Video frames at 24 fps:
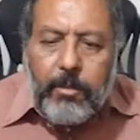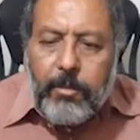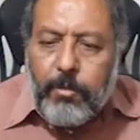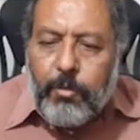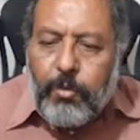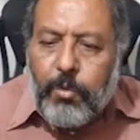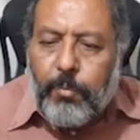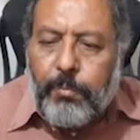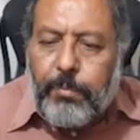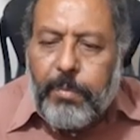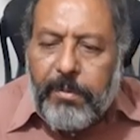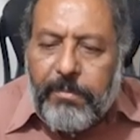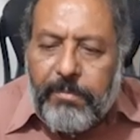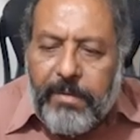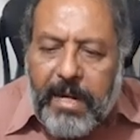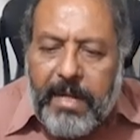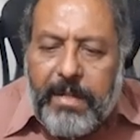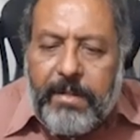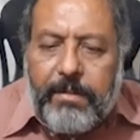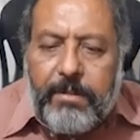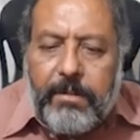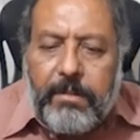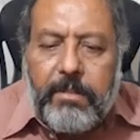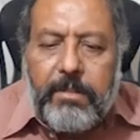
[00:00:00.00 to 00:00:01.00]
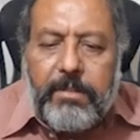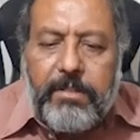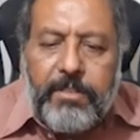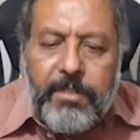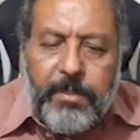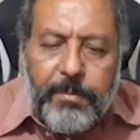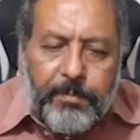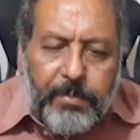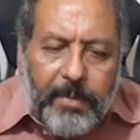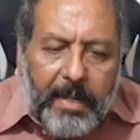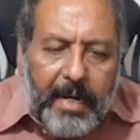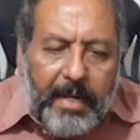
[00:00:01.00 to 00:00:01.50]
to prevent
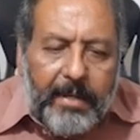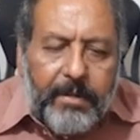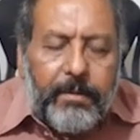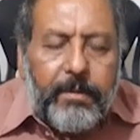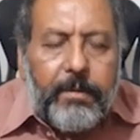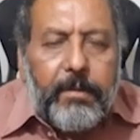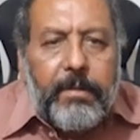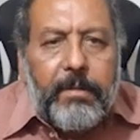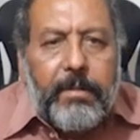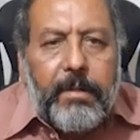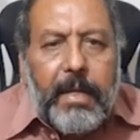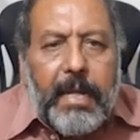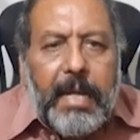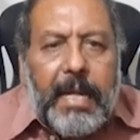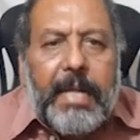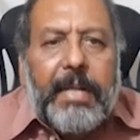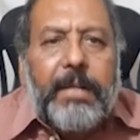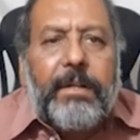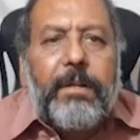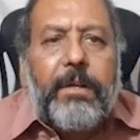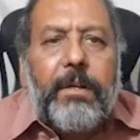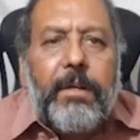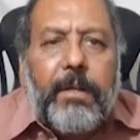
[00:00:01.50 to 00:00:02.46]
spread and